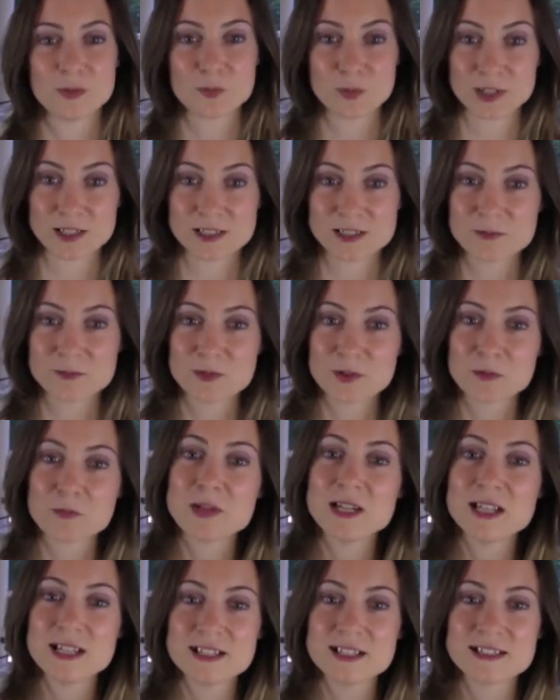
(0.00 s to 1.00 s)
bring some more
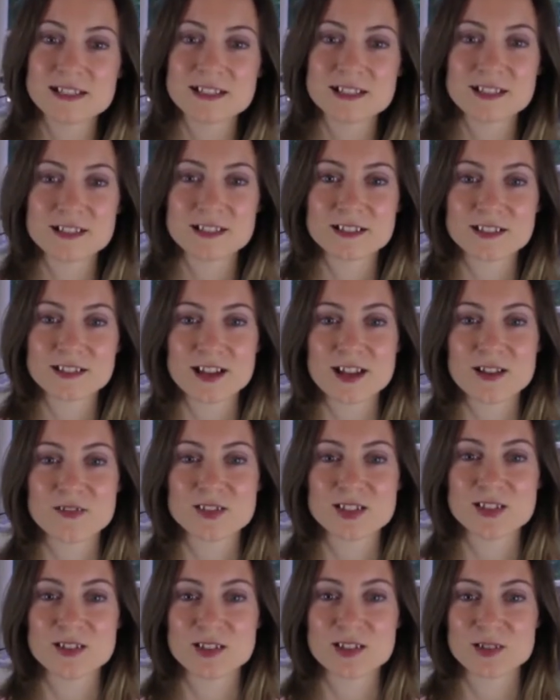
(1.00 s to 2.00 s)
peace into your life
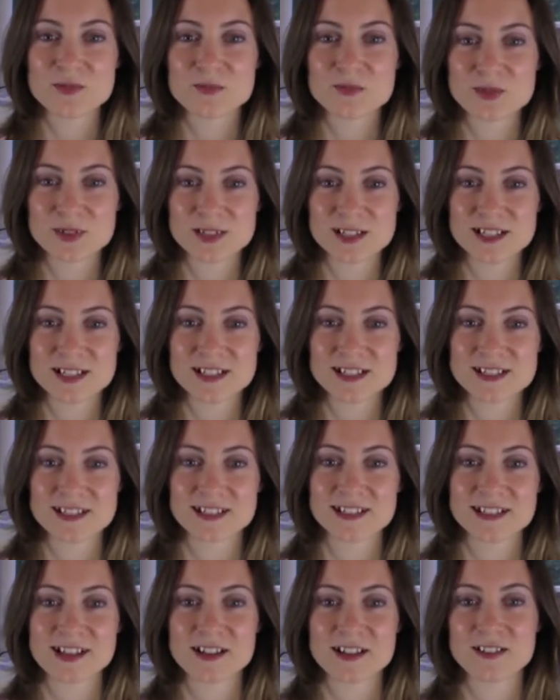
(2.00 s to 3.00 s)
so you can breathe
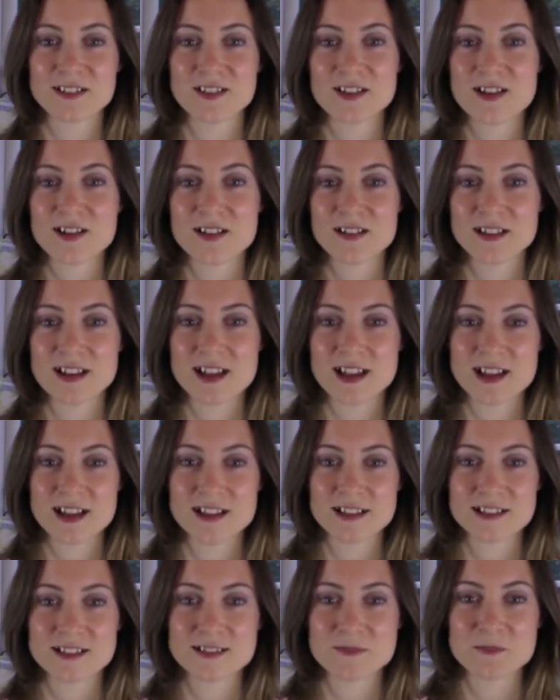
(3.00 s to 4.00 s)
and get along
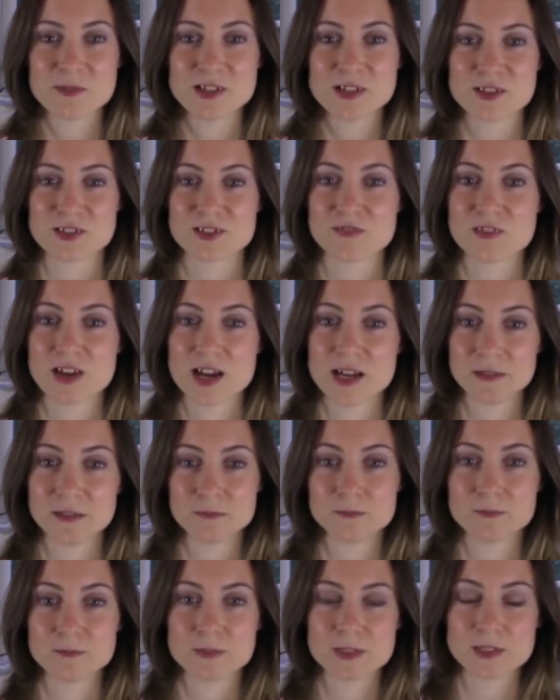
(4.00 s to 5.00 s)
and be just fine.
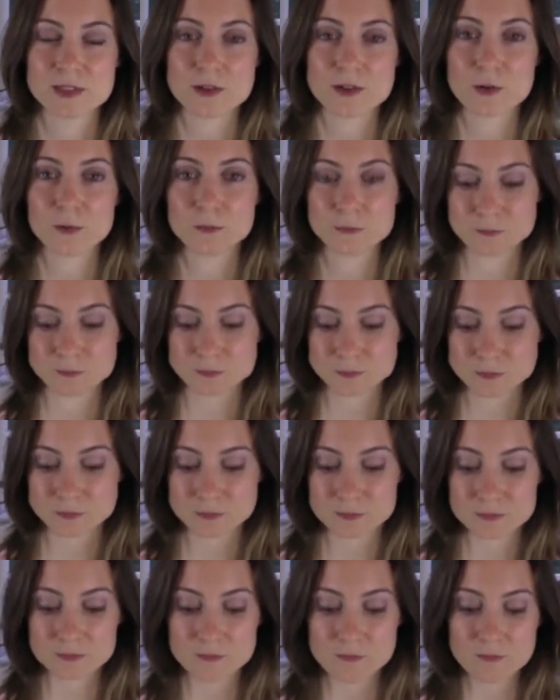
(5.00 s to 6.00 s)
So
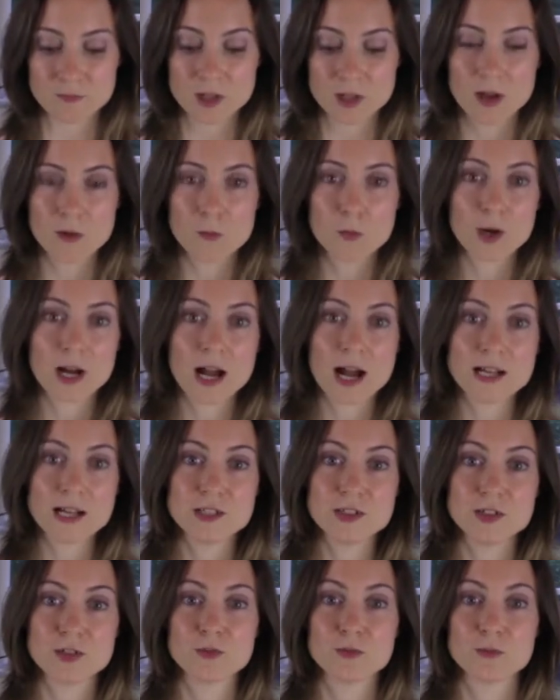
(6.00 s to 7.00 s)
what I
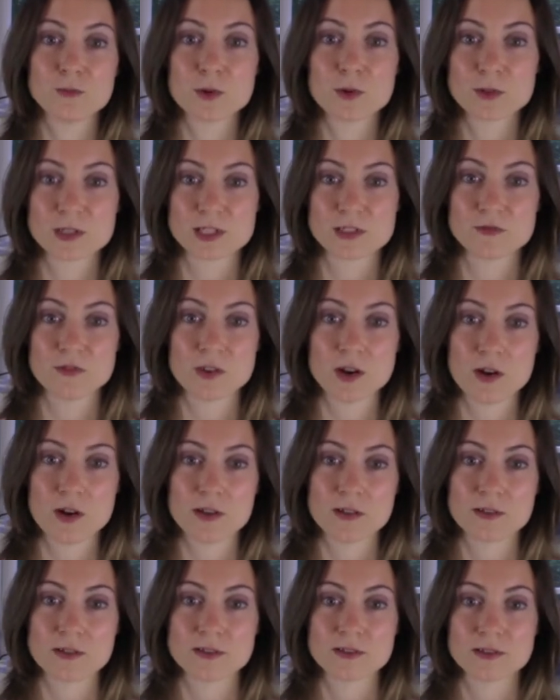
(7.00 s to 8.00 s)
do most of
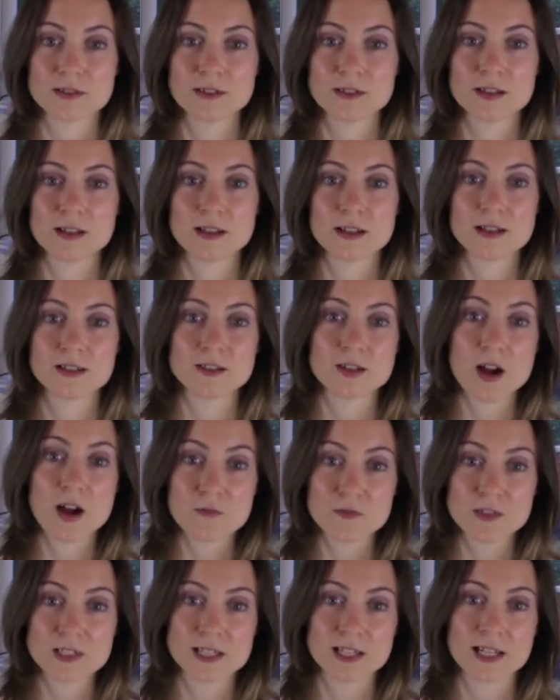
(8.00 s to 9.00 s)
all, as
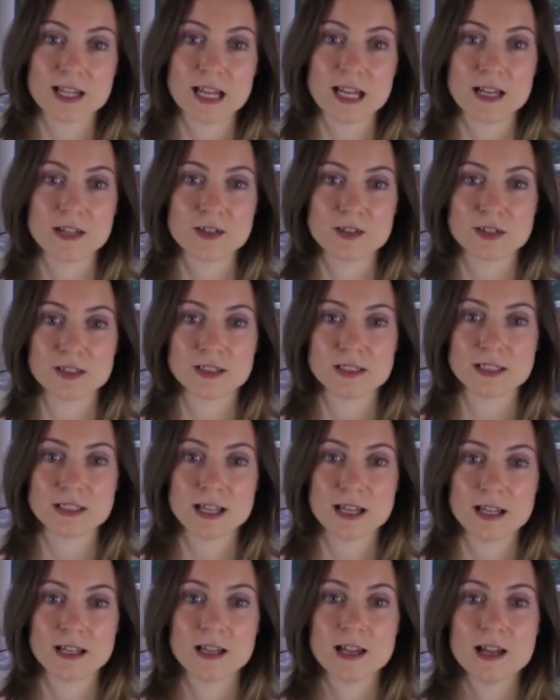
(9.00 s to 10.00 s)
often as I can during the
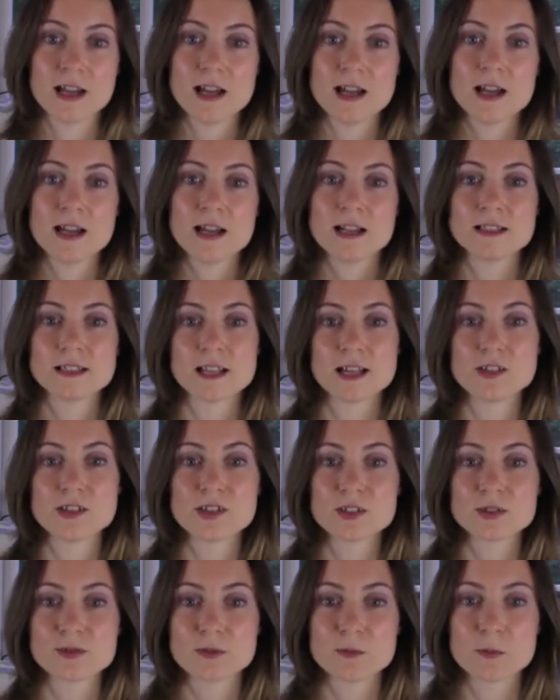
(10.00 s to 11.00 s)
day, is I
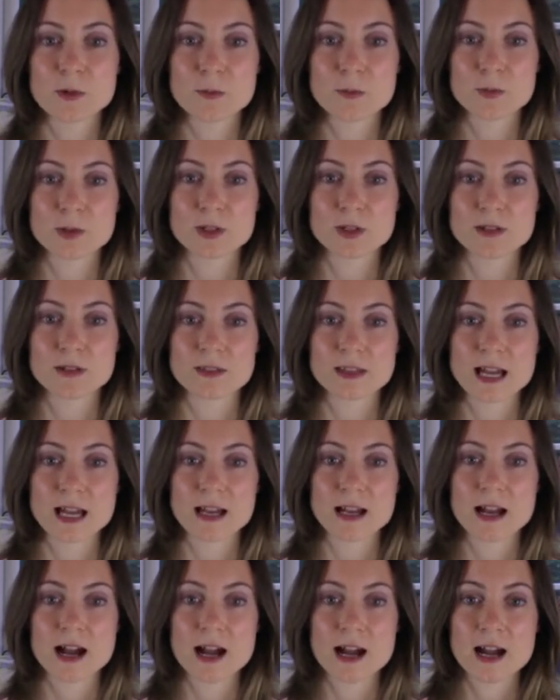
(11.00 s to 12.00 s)
just remember
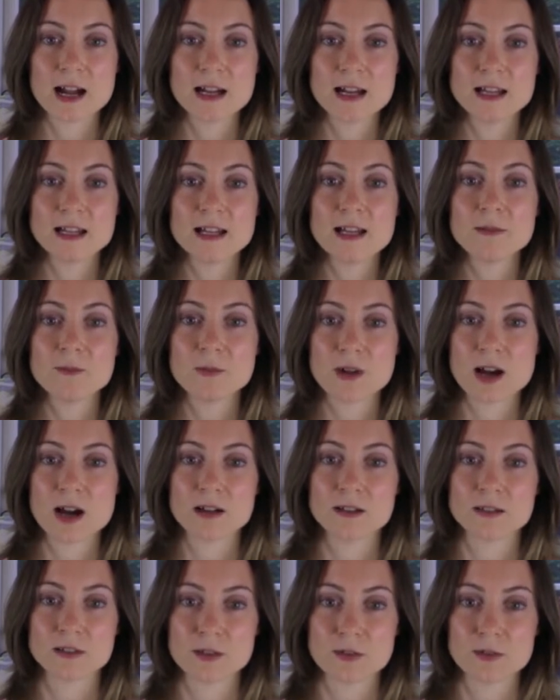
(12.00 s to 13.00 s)
that I am not
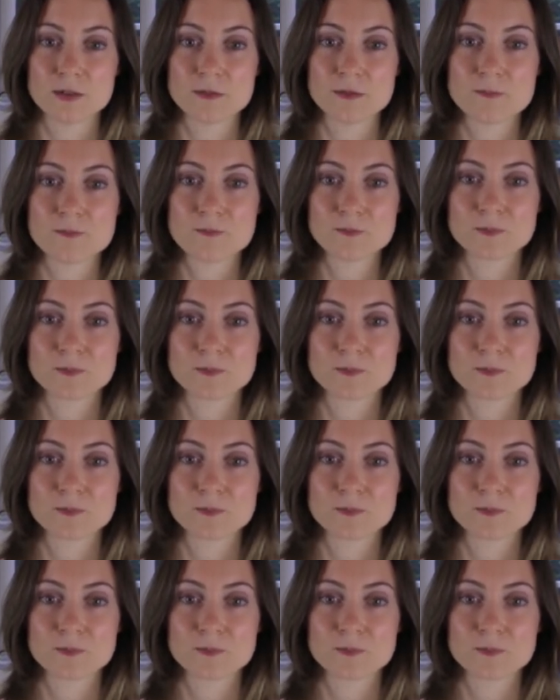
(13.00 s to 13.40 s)
alone.